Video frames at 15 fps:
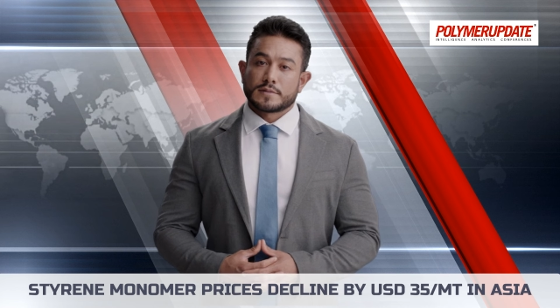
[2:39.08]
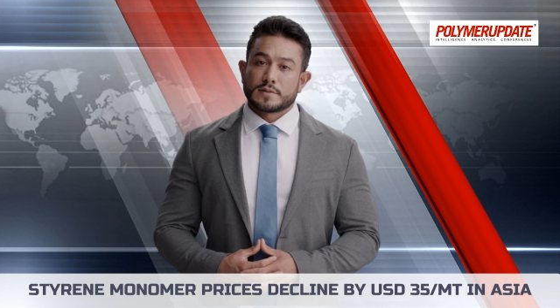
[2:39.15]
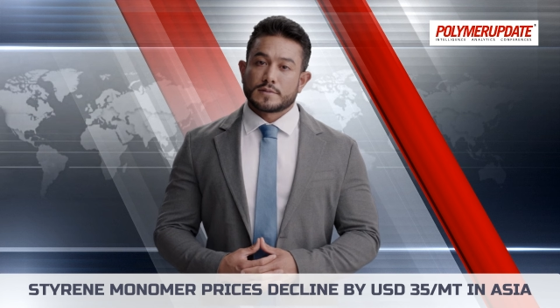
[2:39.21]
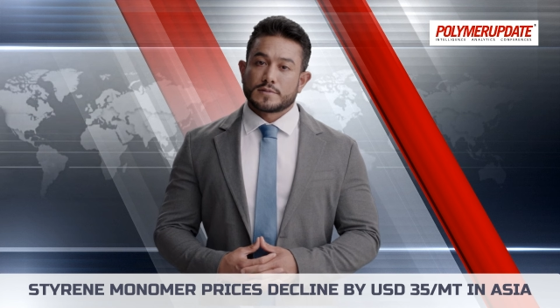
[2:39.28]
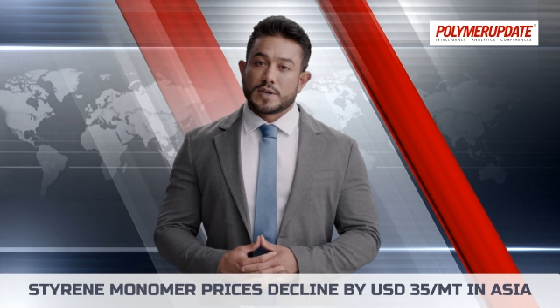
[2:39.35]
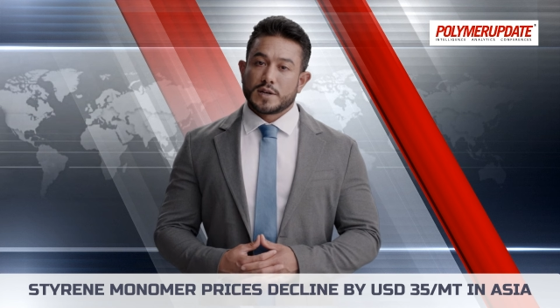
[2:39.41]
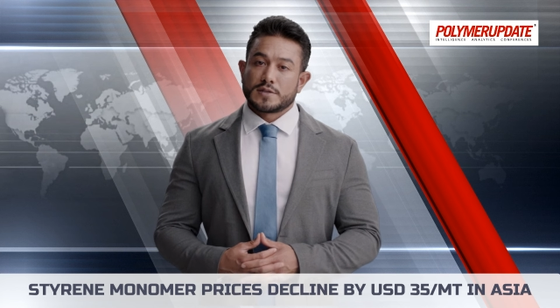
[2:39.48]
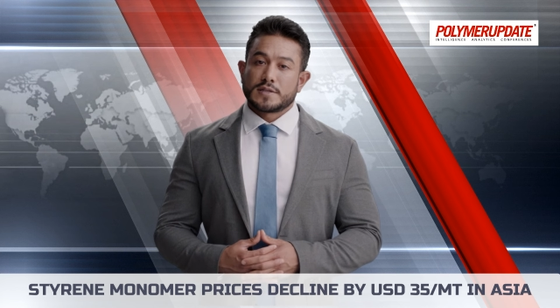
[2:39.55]

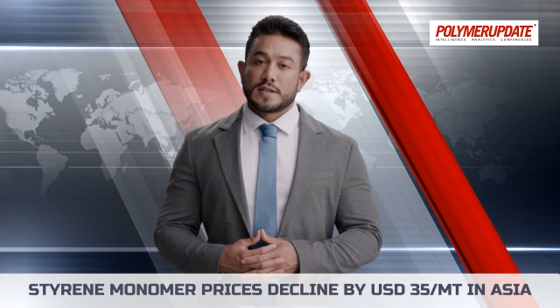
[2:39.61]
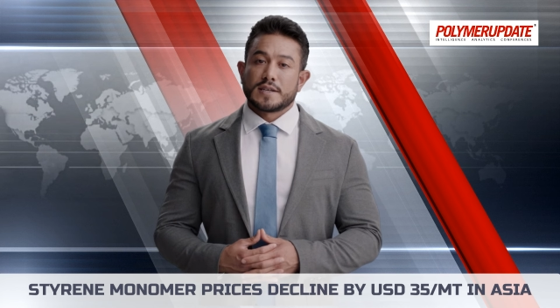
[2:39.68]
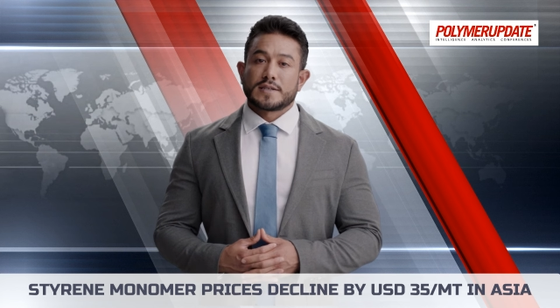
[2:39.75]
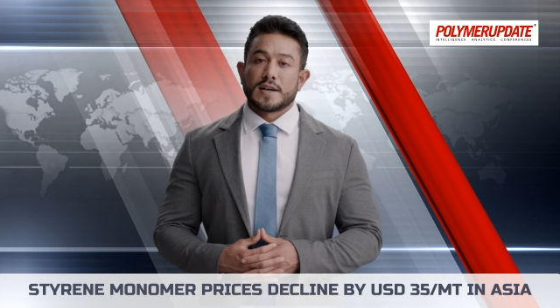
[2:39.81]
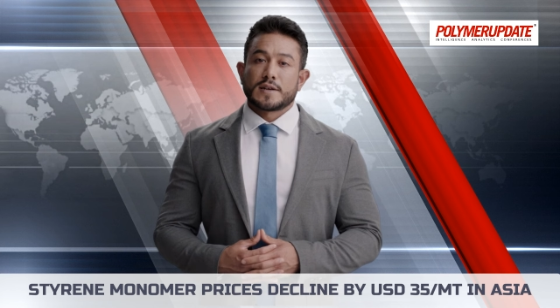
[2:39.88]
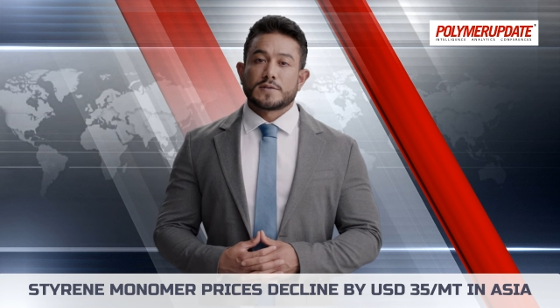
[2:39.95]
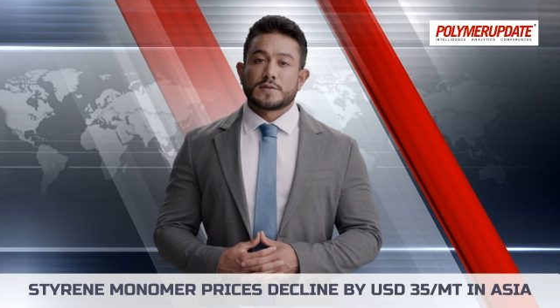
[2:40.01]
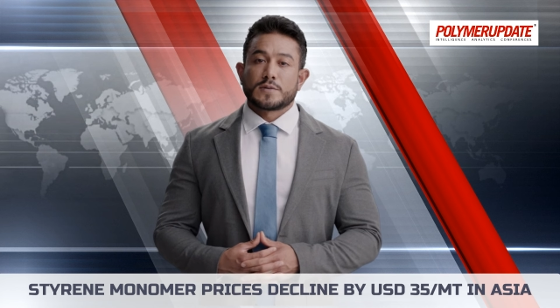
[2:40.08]
Further
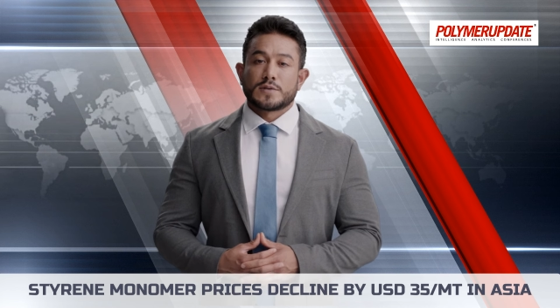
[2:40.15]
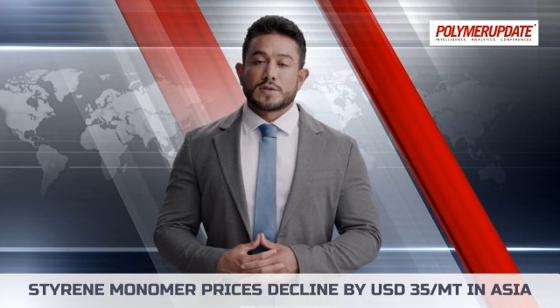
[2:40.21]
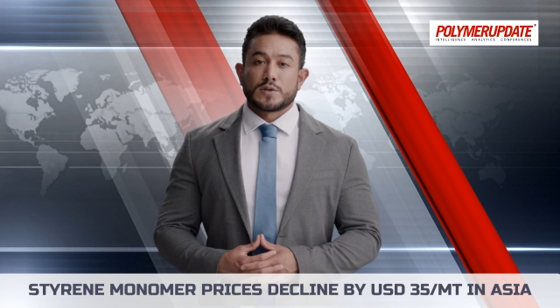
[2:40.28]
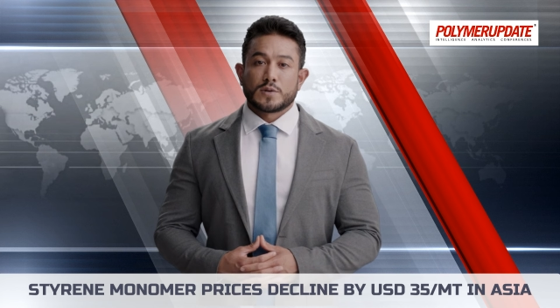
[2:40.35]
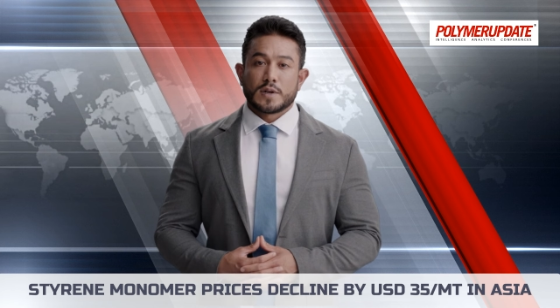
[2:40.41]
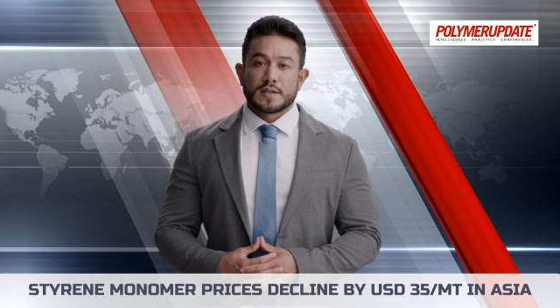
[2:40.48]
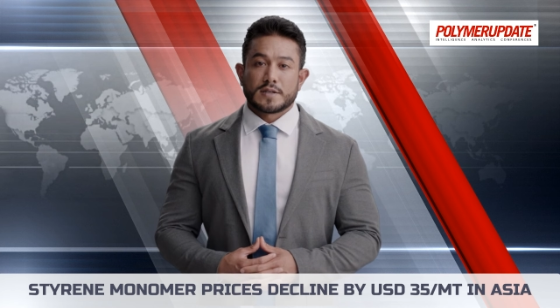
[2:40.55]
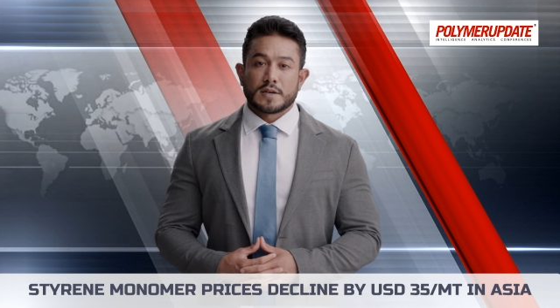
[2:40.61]
details on the
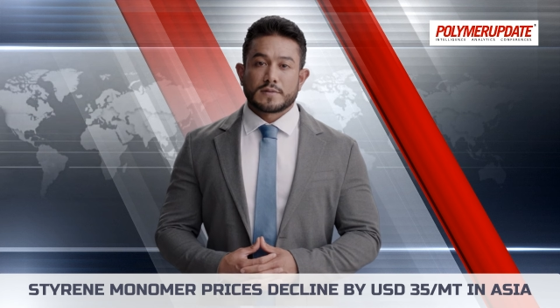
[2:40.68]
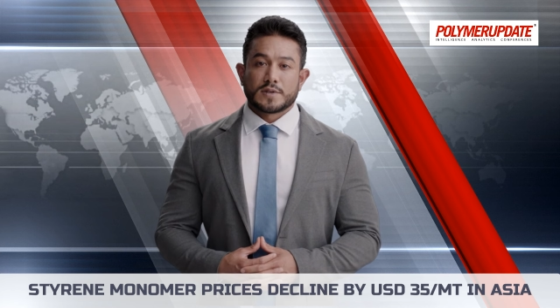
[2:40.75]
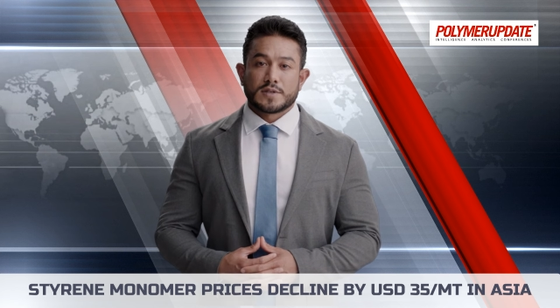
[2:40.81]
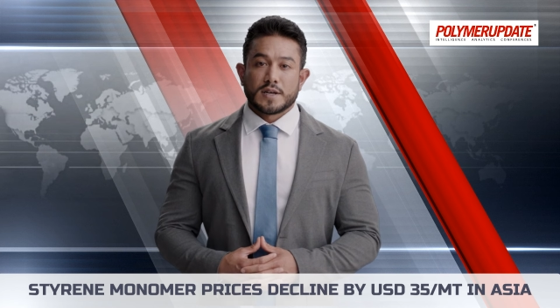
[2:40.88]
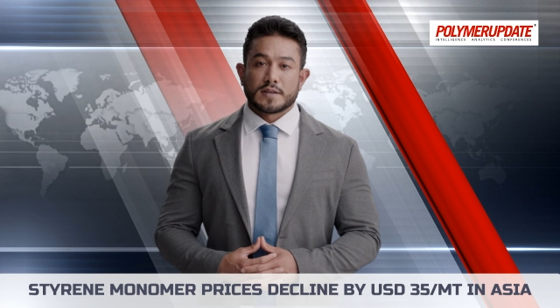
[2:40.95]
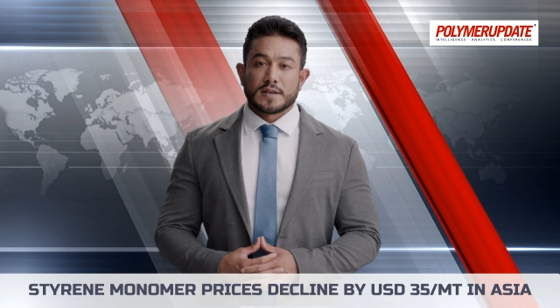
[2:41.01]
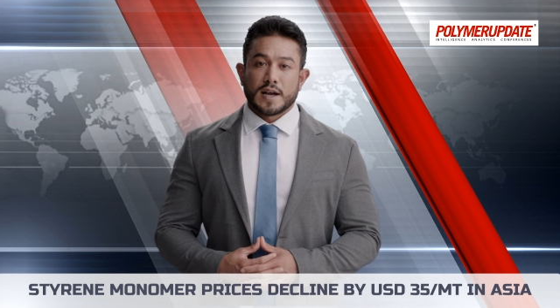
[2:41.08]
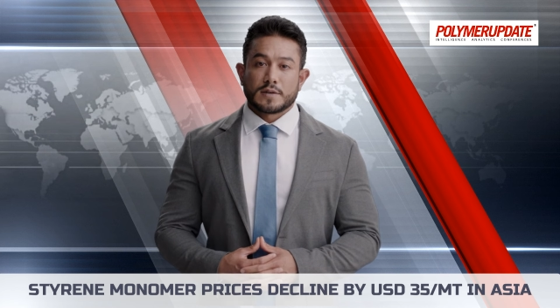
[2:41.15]
duration of the
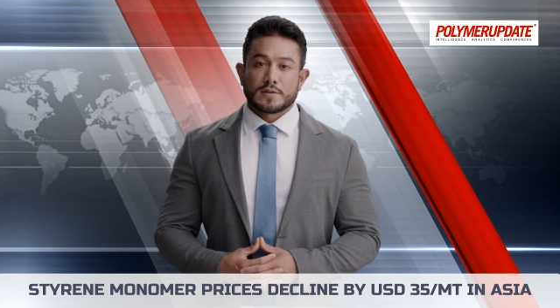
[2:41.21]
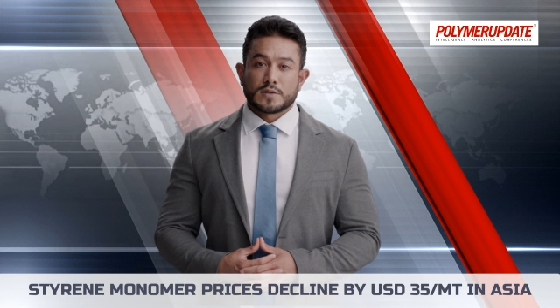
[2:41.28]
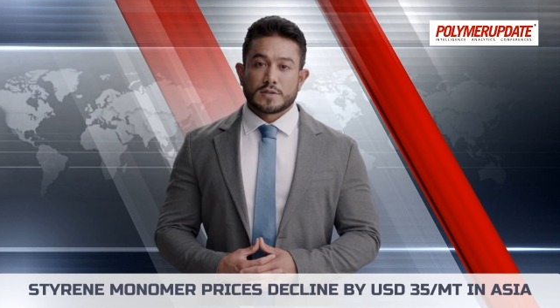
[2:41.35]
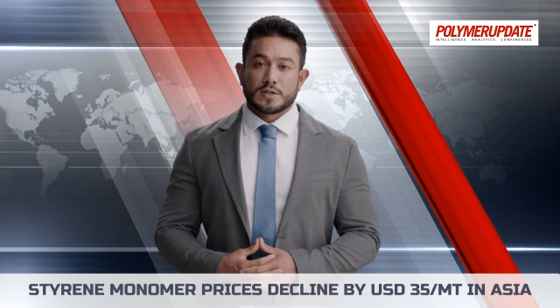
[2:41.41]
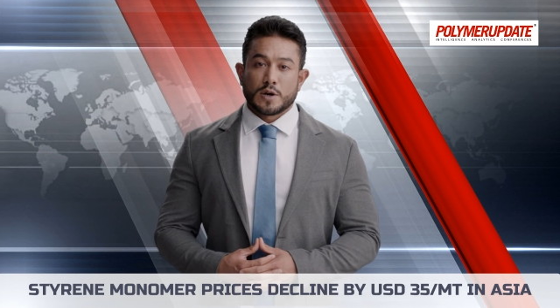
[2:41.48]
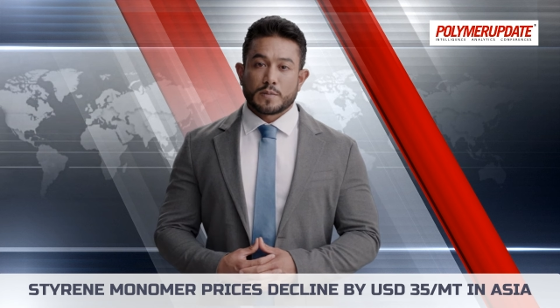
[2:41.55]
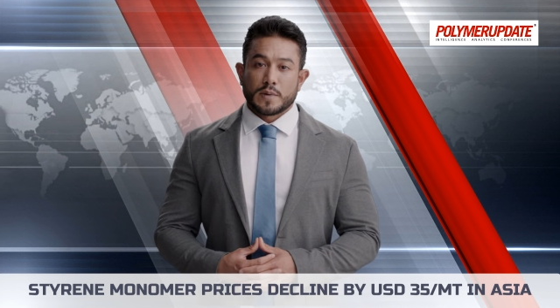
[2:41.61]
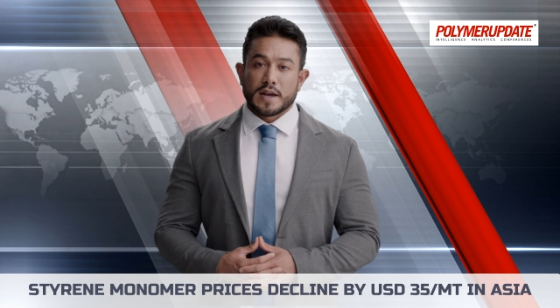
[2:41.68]
shutdown could
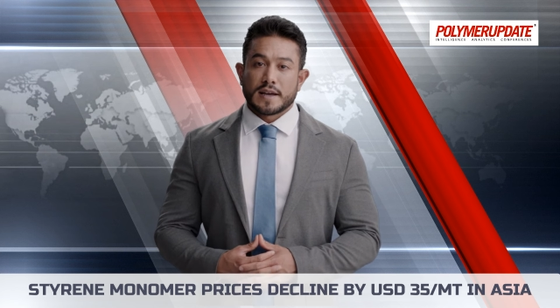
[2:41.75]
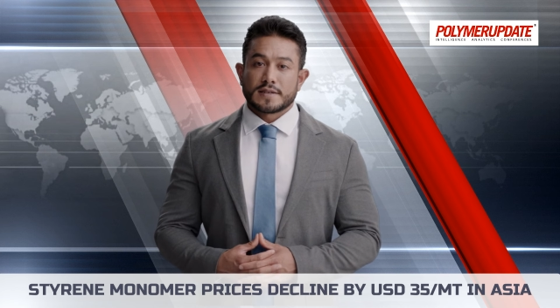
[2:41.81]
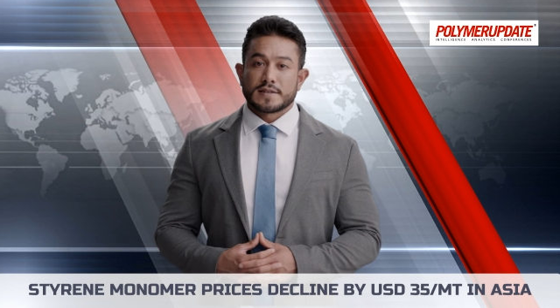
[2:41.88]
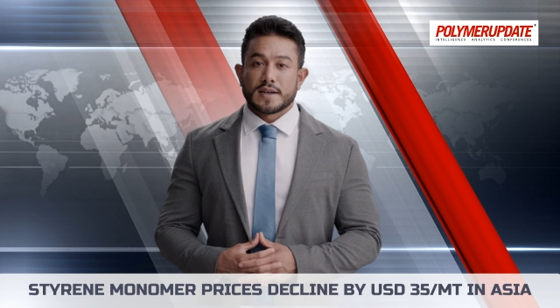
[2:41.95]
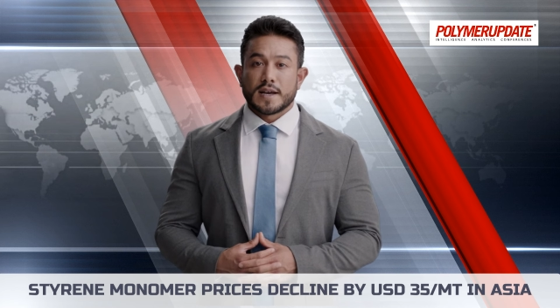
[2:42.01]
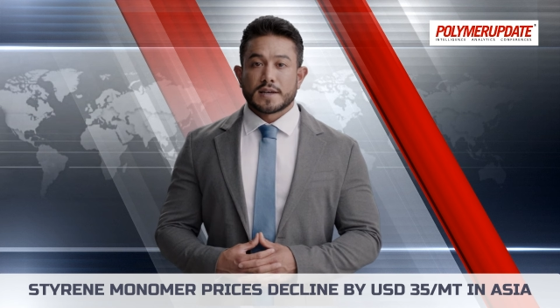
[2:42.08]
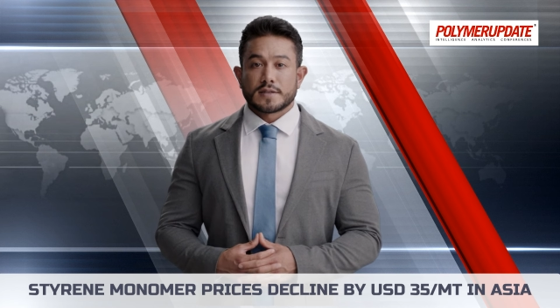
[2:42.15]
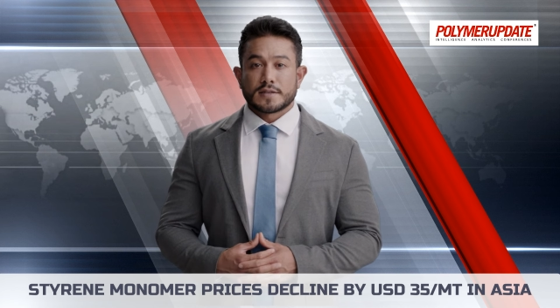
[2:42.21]
not be
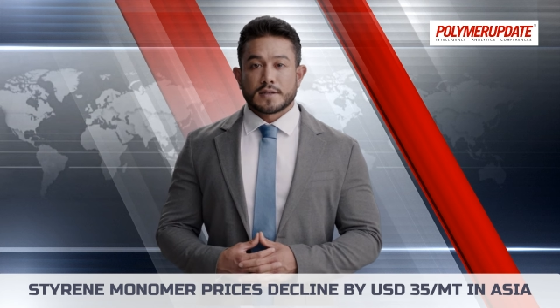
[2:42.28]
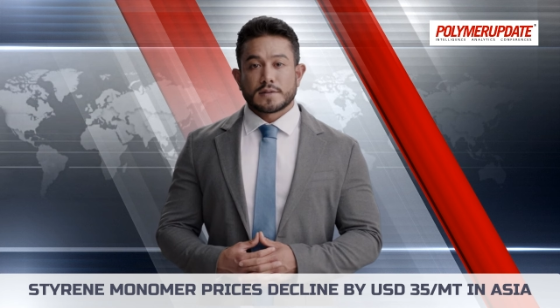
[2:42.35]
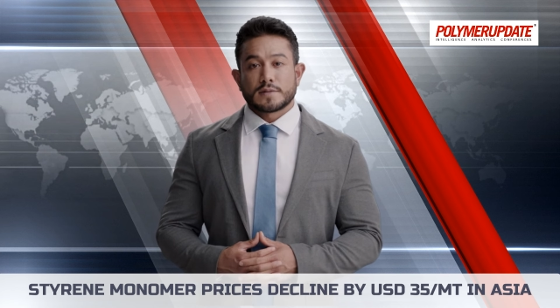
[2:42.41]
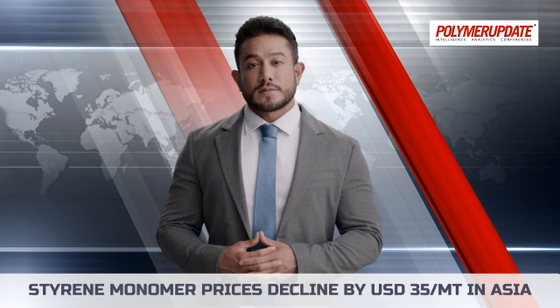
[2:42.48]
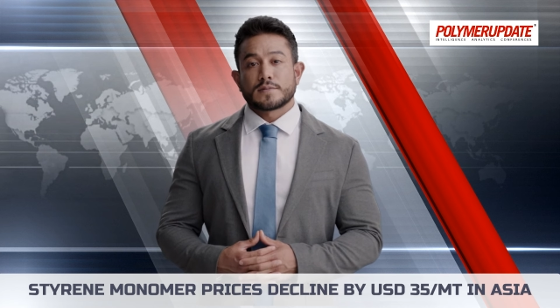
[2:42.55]
ascertained.